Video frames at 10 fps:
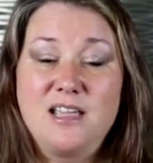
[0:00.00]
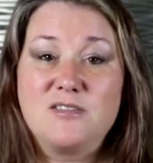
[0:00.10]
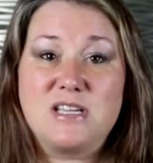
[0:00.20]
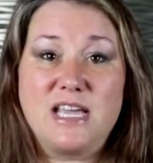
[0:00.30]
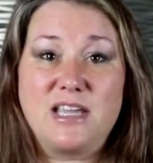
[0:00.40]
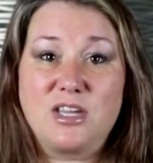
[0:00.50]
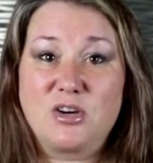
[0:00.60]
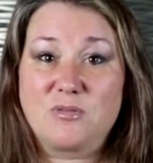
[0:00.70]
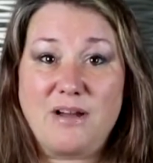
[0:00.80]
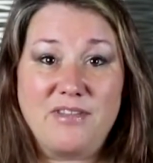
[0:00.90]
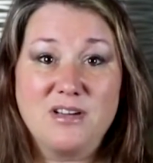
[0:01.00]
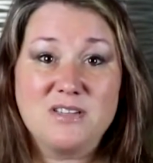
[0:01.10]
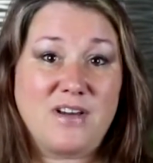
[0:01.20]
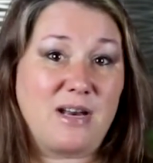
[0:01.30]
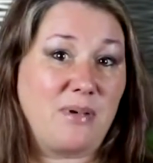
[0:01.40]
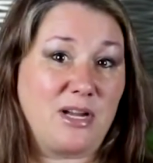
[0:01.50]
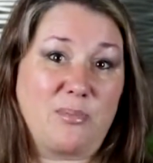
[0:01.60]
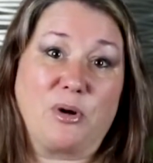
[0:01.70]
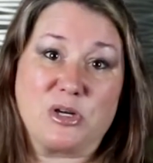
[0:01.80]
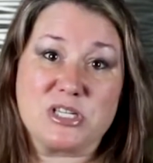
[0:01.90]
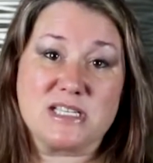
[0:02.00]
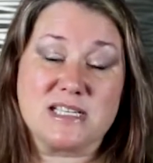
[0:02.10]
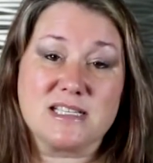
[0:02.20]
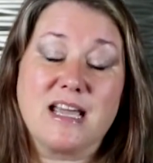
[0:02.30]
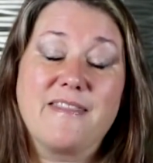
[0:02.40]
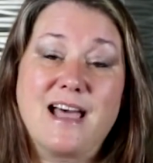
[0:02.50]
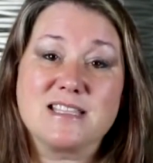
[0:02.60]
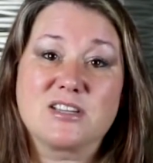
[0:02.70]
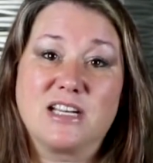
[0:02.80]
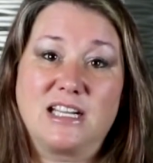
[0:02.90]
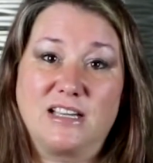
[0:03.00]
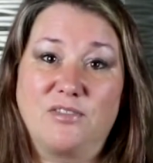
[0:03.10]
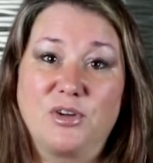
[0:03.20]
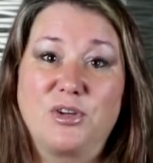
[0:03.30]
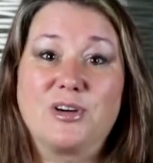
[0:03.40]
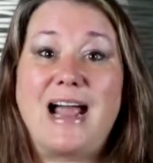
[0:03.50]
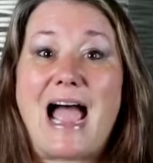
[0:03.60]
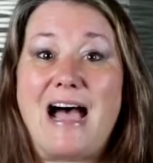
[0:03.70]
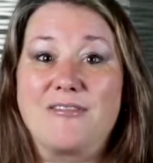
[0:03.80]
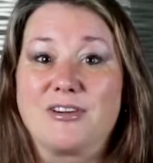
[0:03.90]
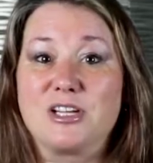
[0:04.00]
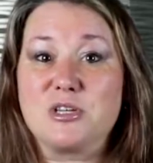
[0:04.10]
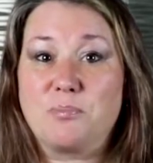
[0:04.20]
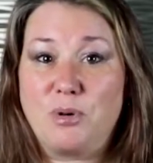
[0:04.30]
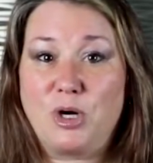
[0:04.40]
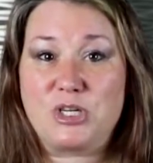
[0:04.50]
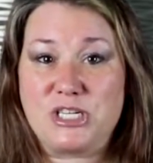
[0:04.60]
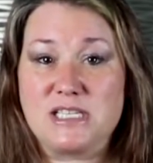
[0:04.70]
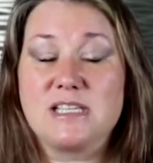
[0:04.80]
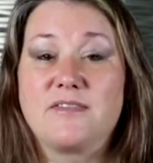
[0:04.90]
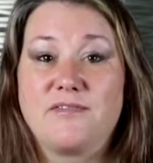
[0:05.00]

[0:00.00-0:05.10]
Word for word: You take your revenue divided by your purchases, and that's gonna give you your average purchase